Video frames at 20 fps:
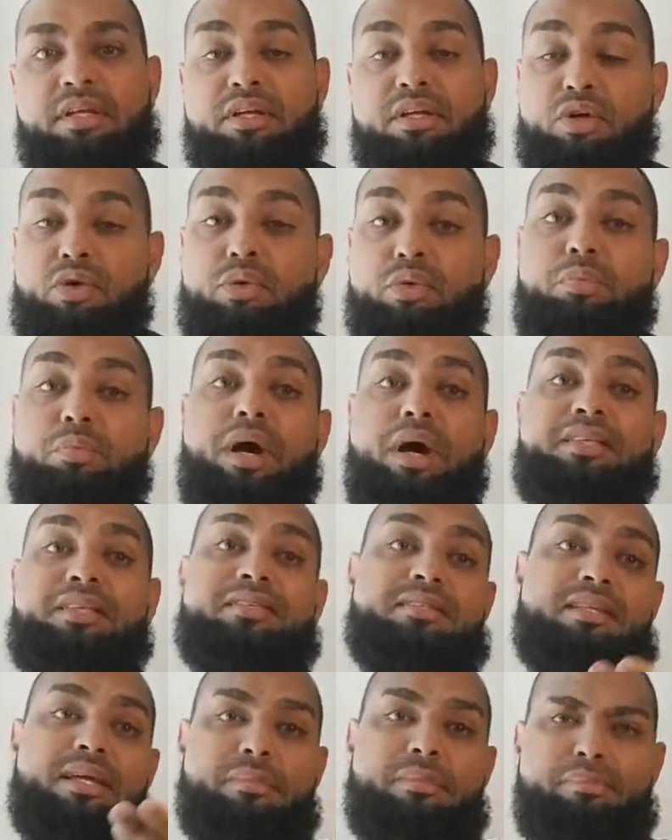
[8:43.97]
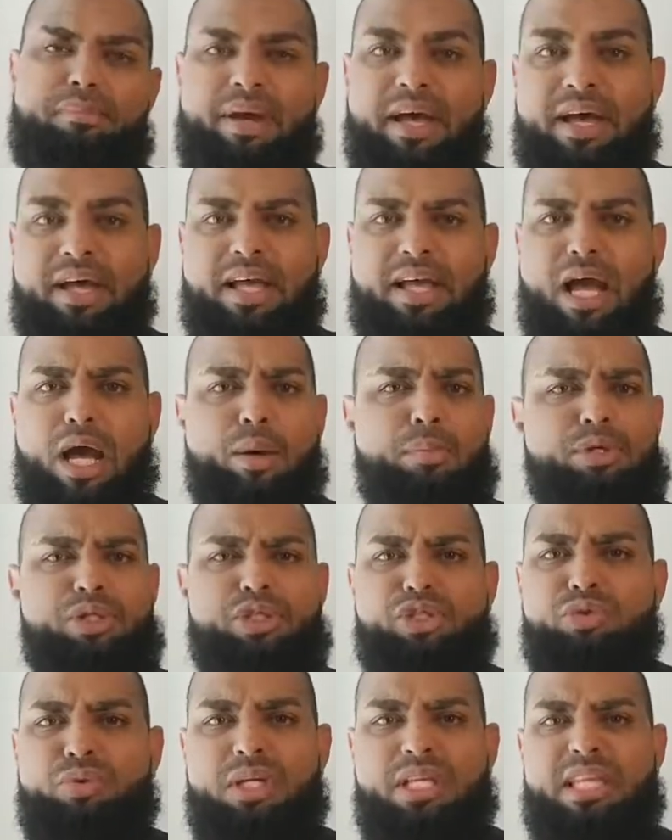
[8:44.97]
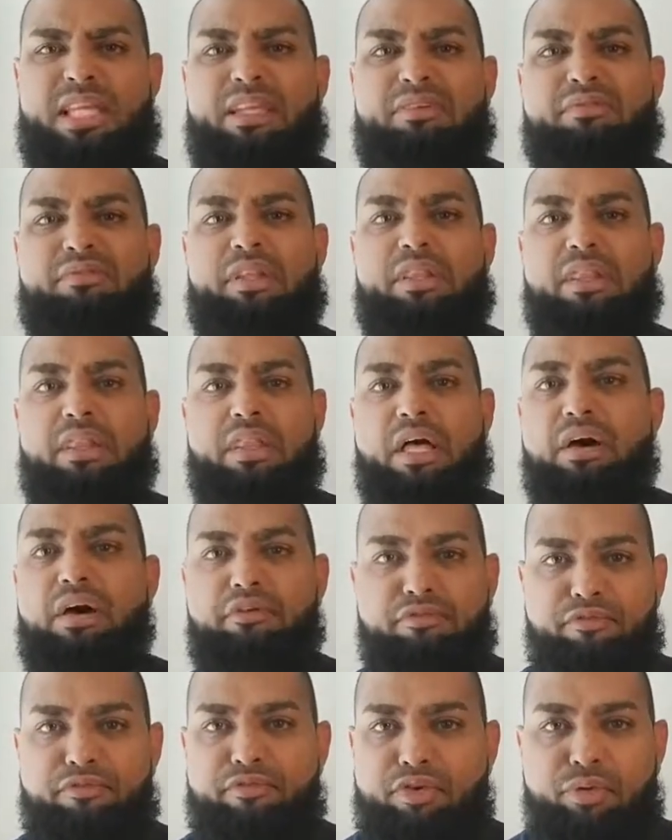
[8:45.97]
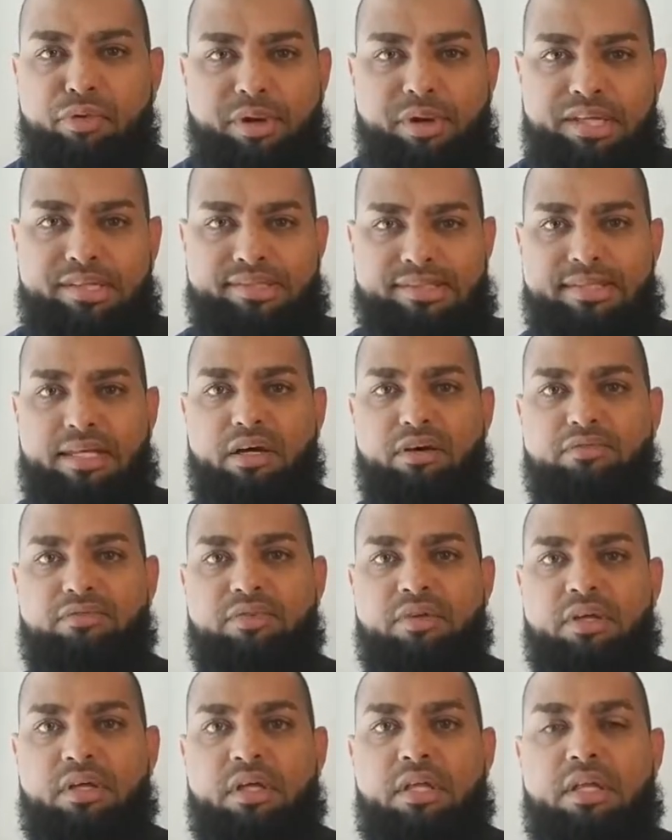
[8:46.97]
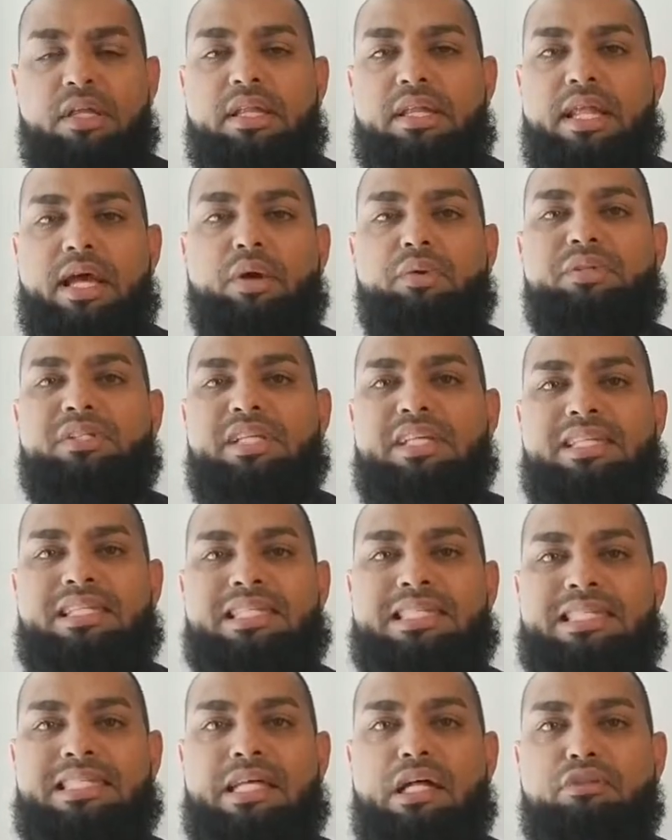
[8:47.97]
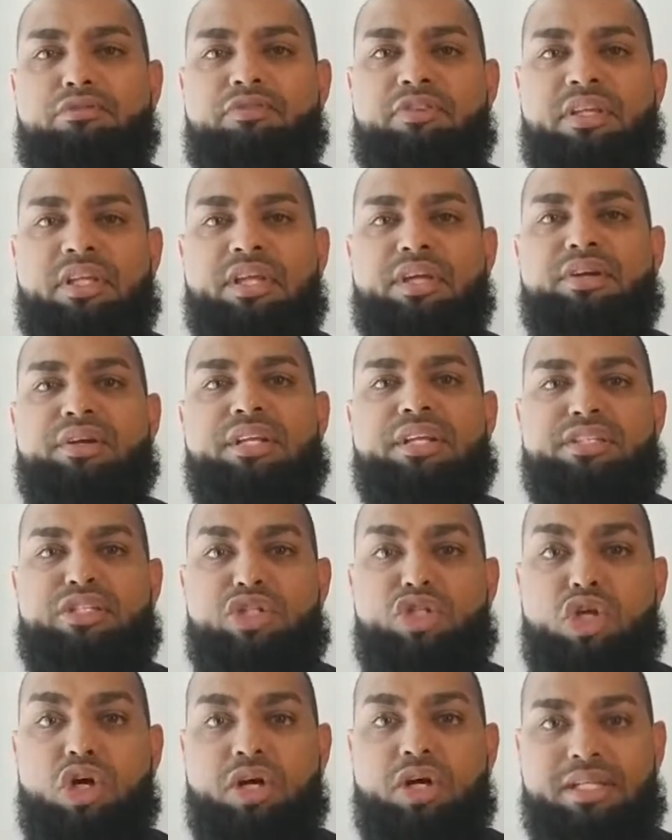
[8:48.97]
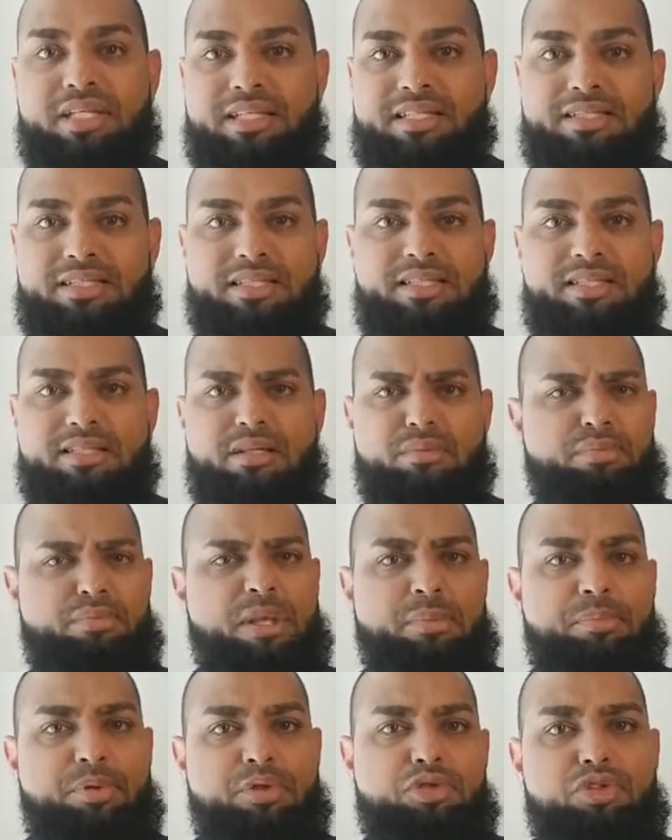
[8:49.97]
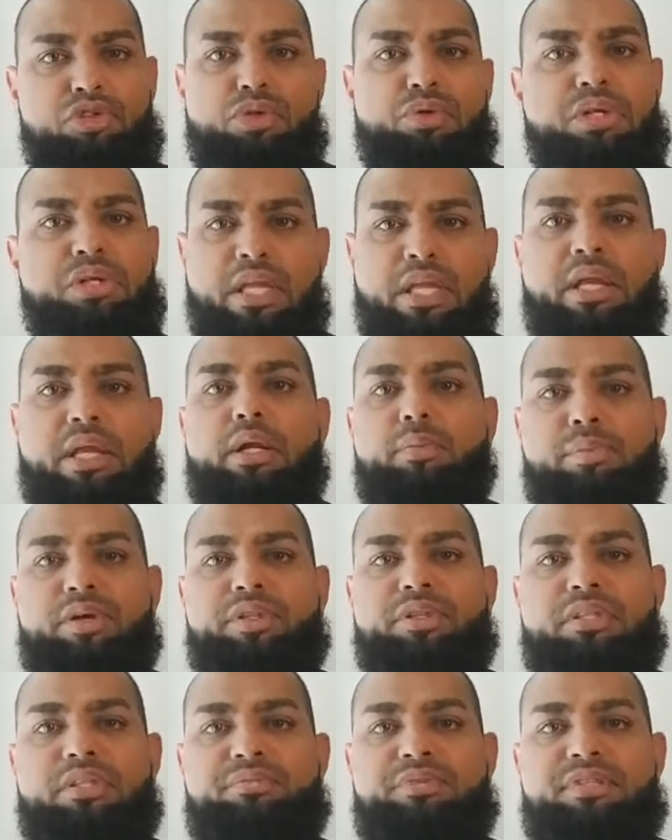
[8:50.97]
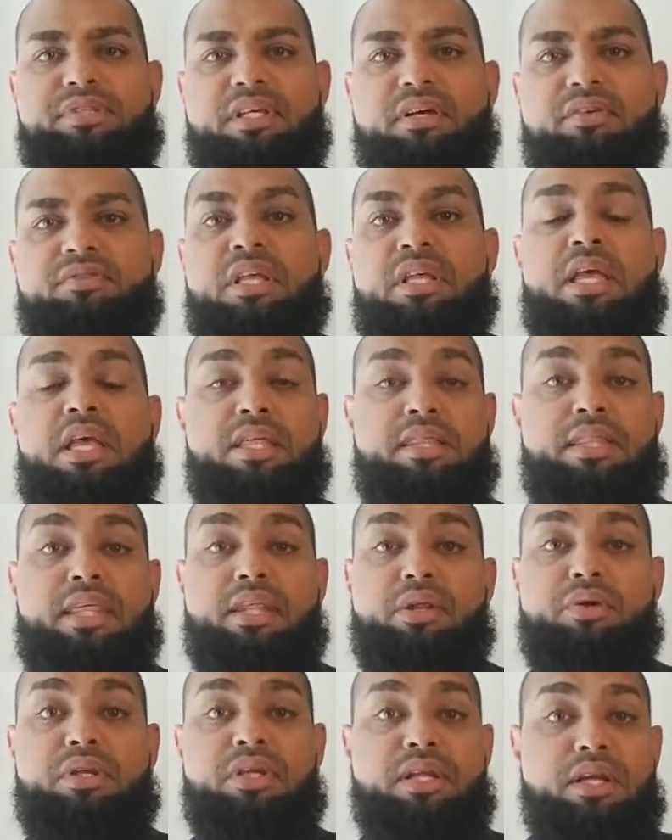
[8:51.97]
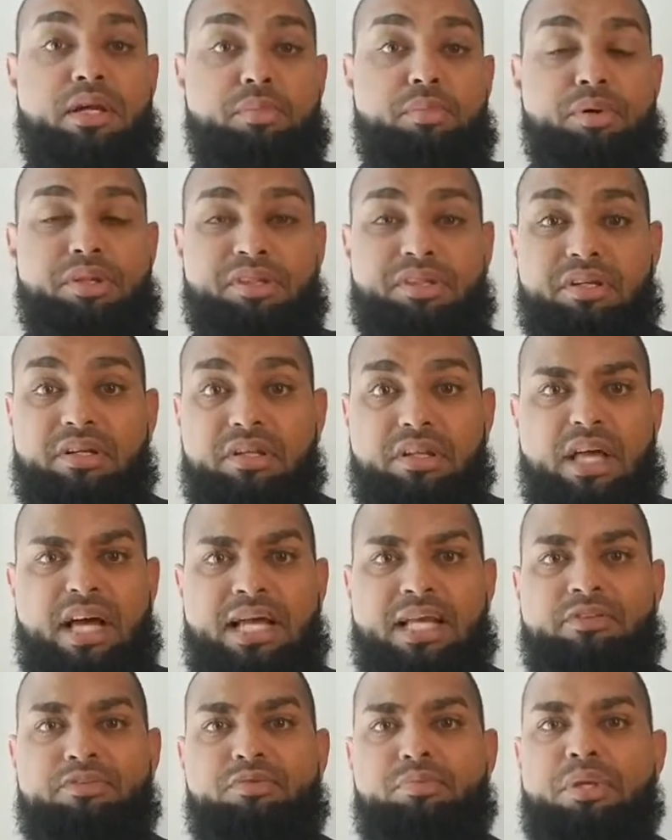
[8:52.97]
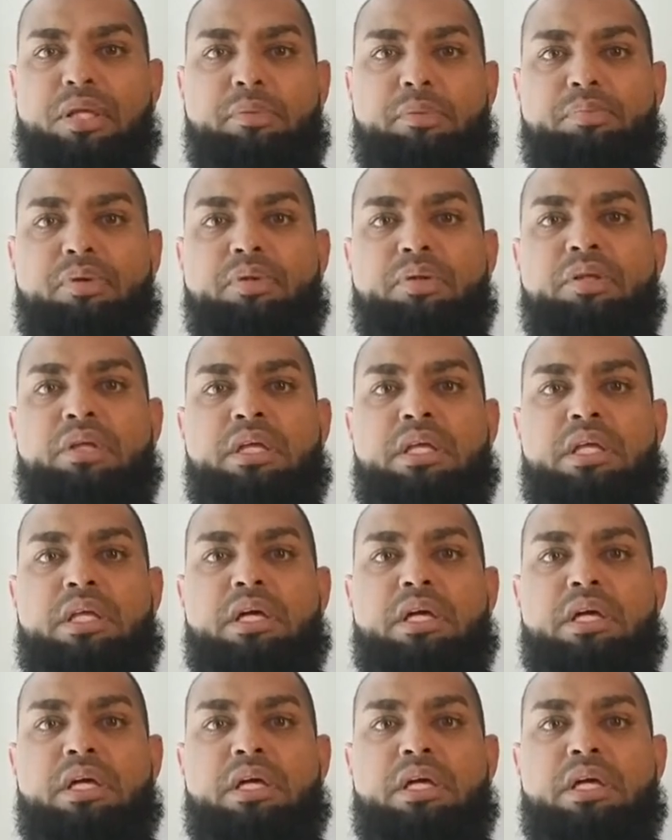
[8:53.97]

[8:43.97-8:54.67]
Go a step back. How much do I even love for myself? Nowadays, self-care is non-existent. People don't care about themselves. They don't care about their lives. People